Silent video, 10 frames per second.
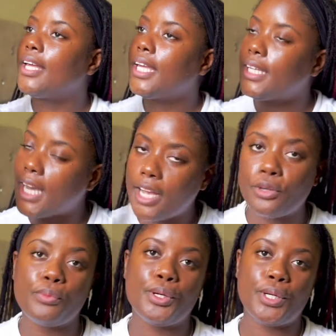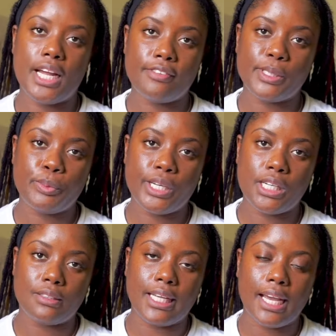yeah, I know we don't have spring
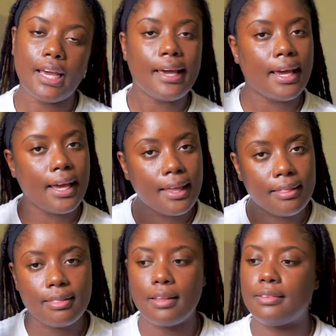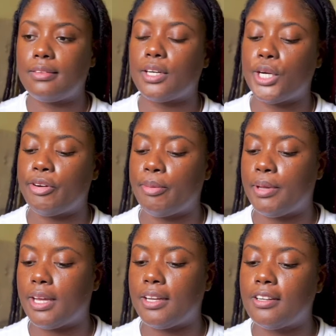down here in the
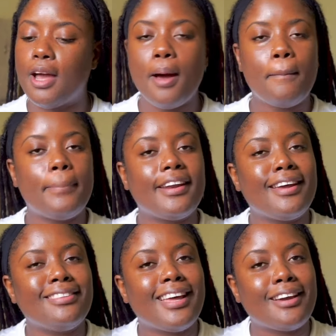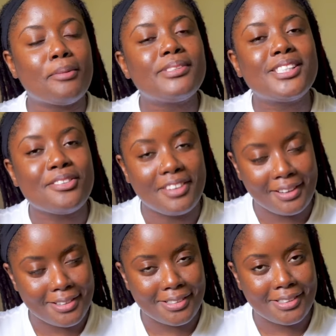Caribbean, but I like
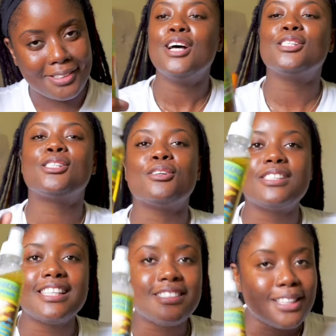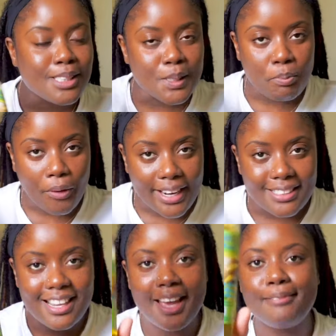observing it. So since it's
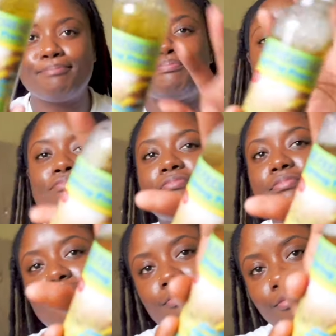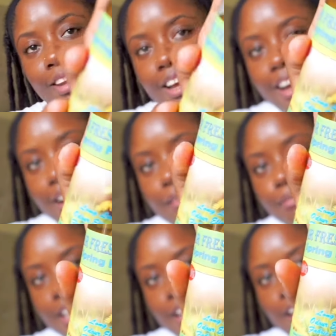springtime,
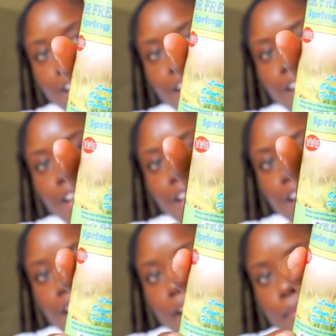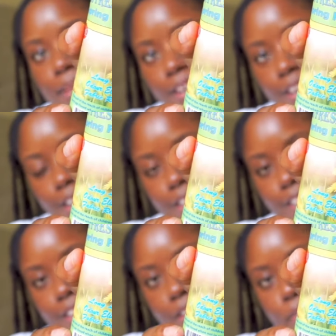I'm
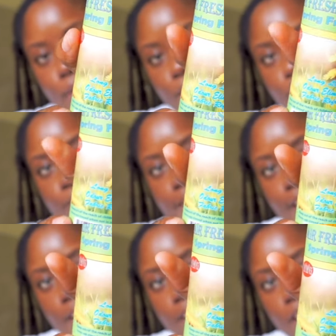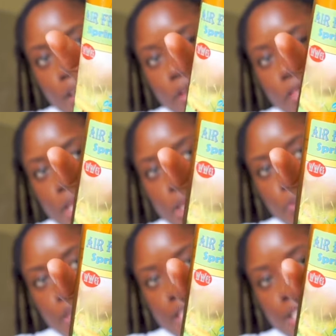gonna be using this
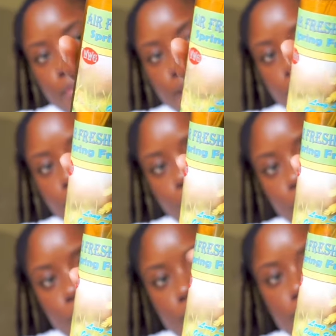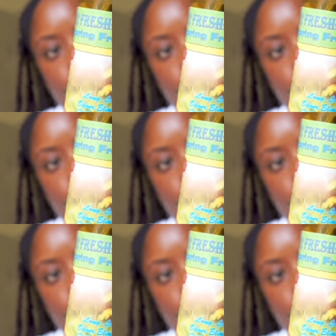one in my house.